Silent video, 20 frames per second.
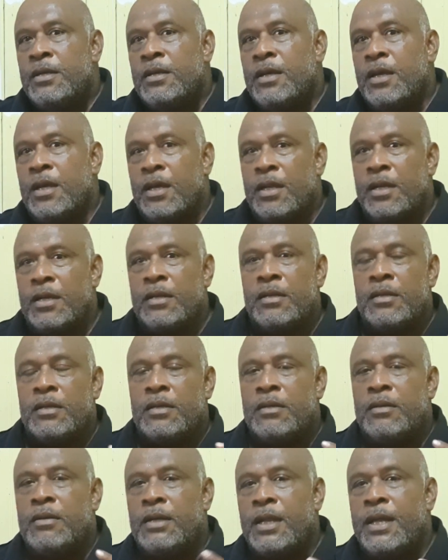
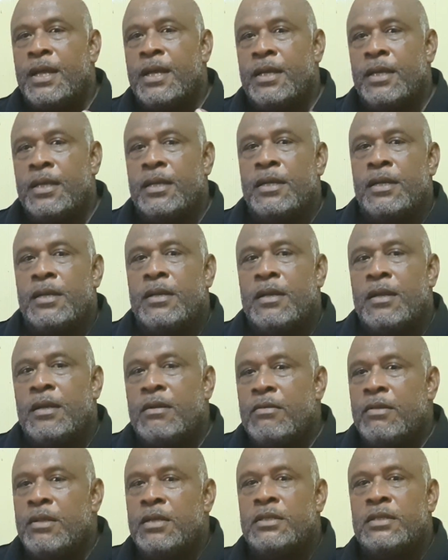and her neck and
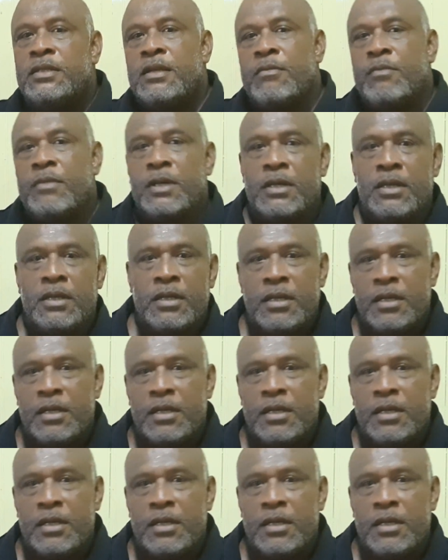around her stomach